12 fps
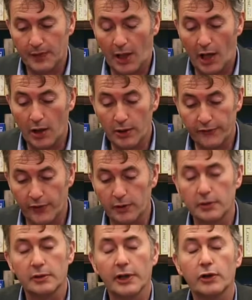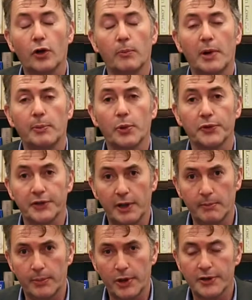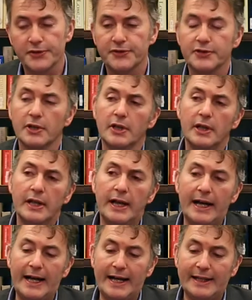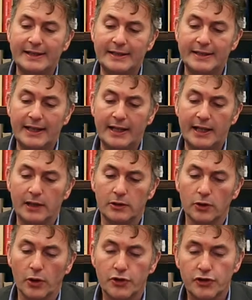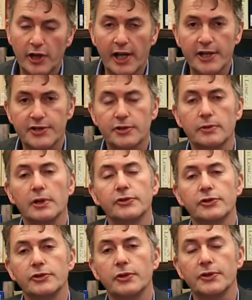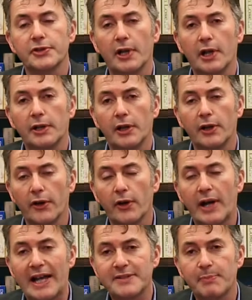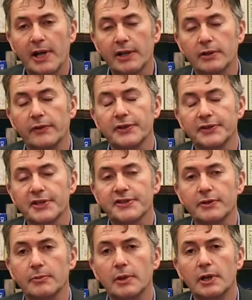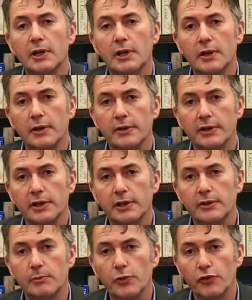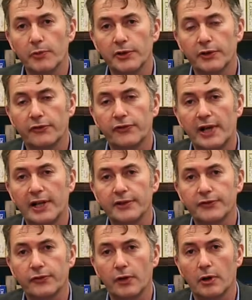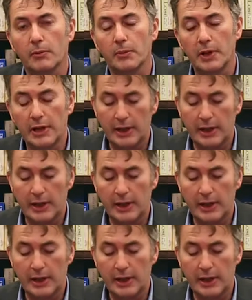However, like all bubbles, it bursts, and Law tries to introduce another aspect of his system, the movement of France from